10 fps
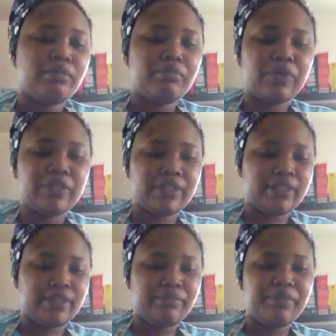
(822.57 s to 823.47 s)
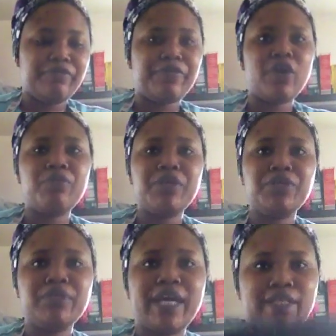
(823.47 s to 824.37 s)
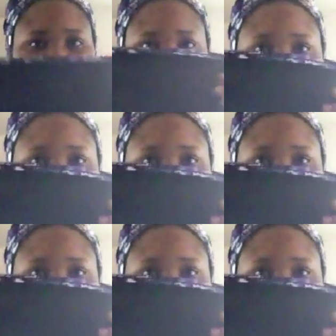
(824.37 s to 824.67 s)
But before we do that,